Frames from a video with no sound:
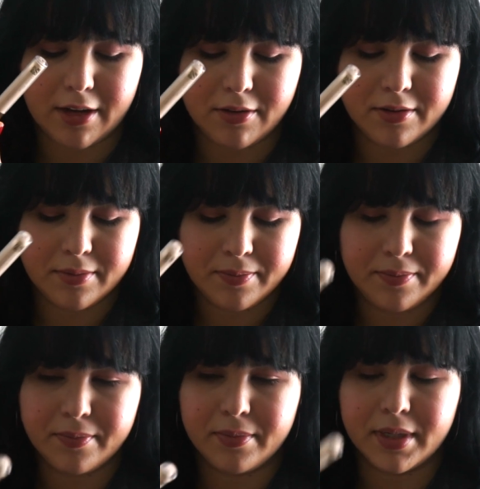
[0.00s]
out.
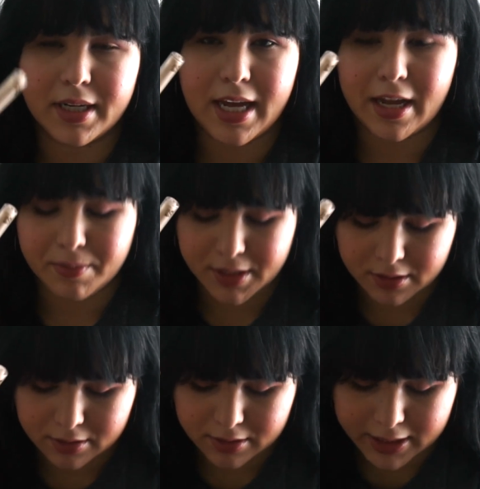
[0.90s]
But
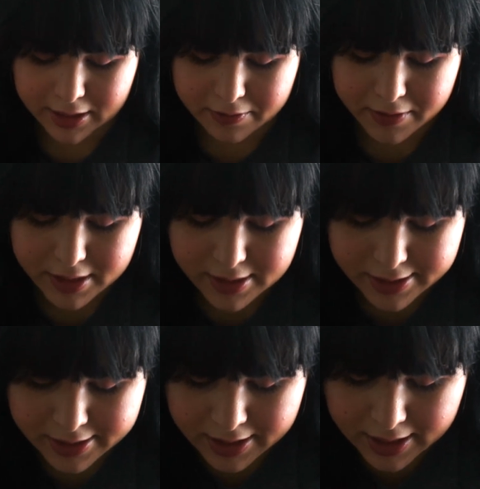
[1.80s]
absolutely love
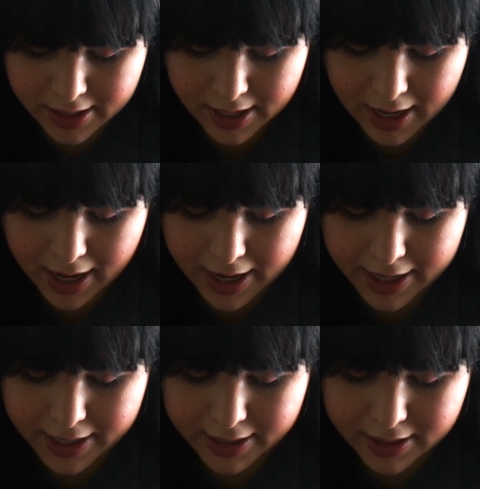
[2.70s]
this.
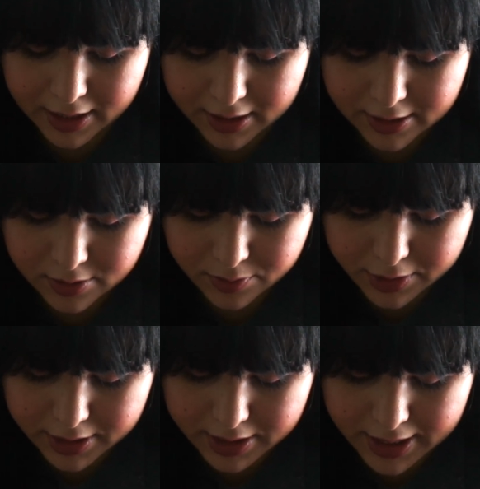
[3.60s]
I got this
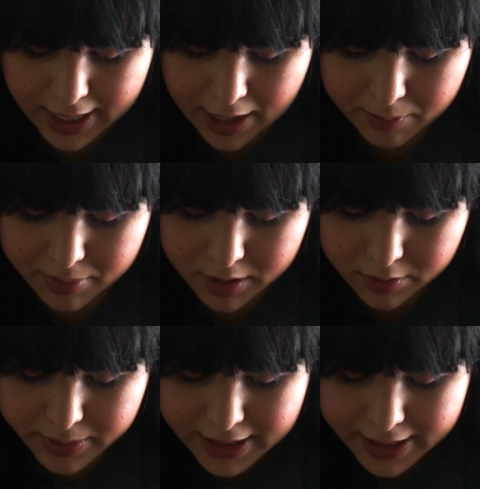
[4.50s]
one at
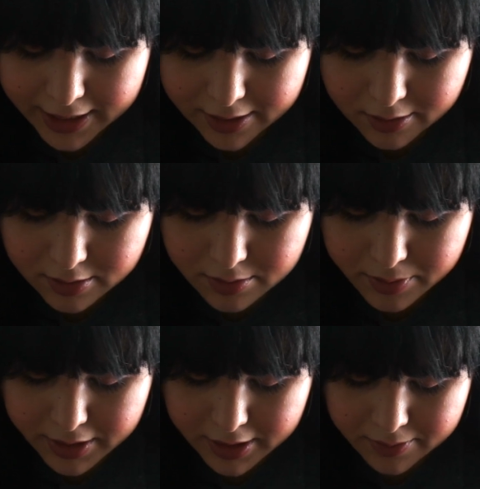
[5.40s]
Bloomingdale's,
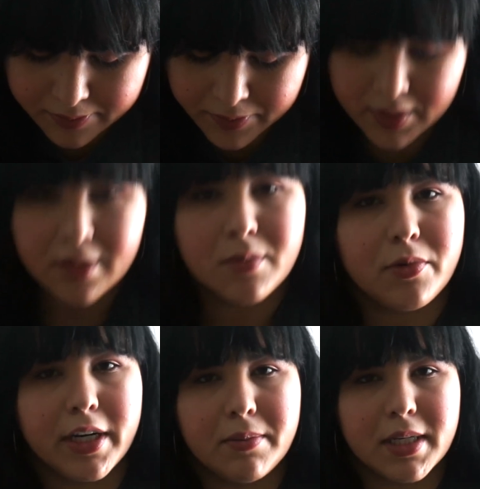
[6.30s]
but
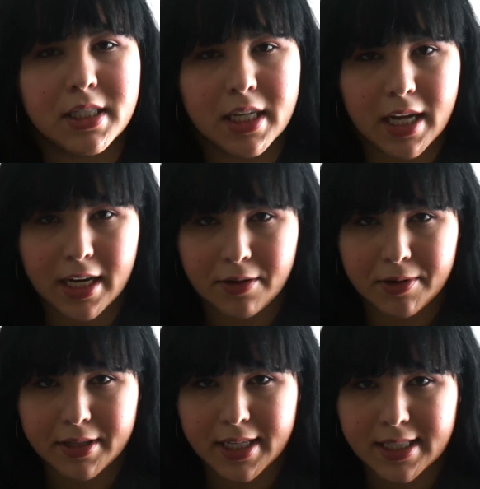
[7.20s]
pretty much
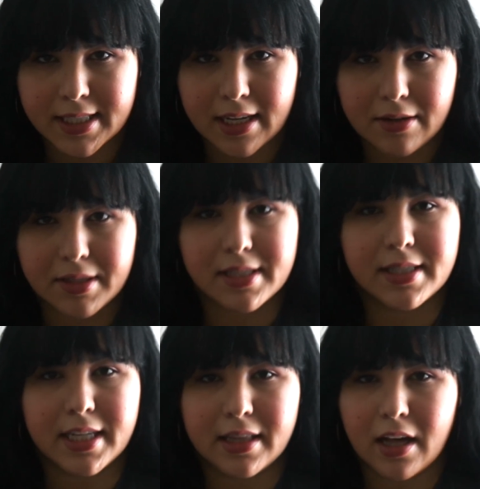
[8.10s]
anywhere they sell
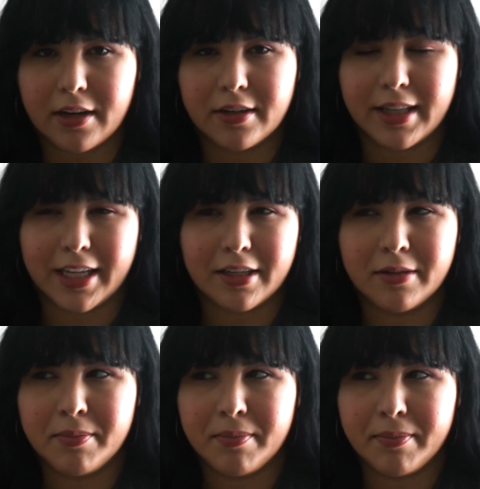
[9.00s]
Estee Lauder, like
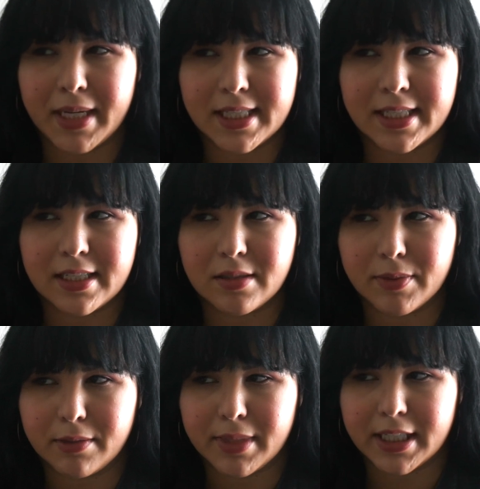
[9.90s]
Macy's,
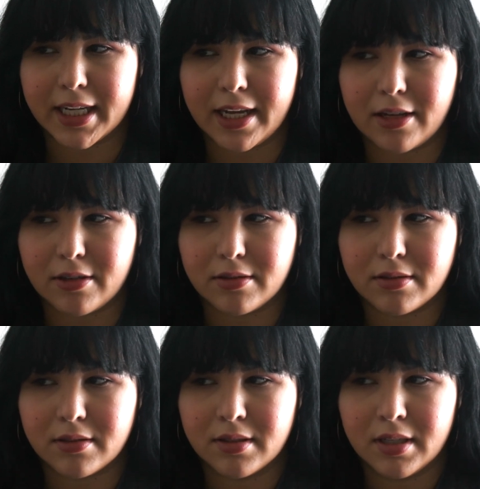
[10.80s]

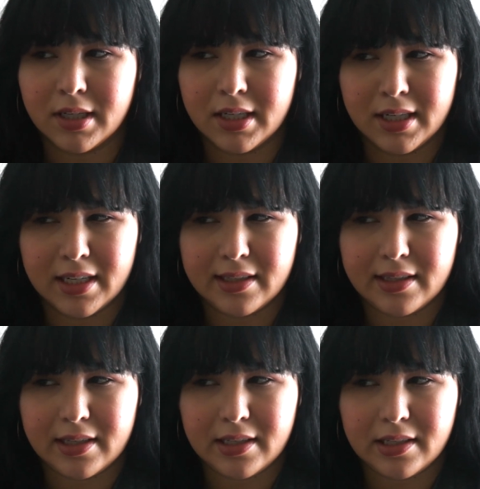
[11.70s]
Bloomingdale's,
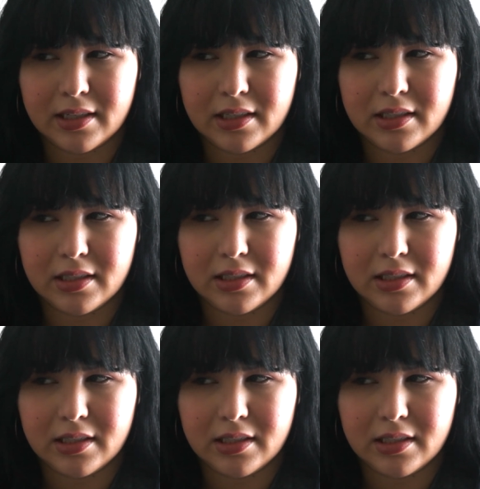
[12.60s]
I think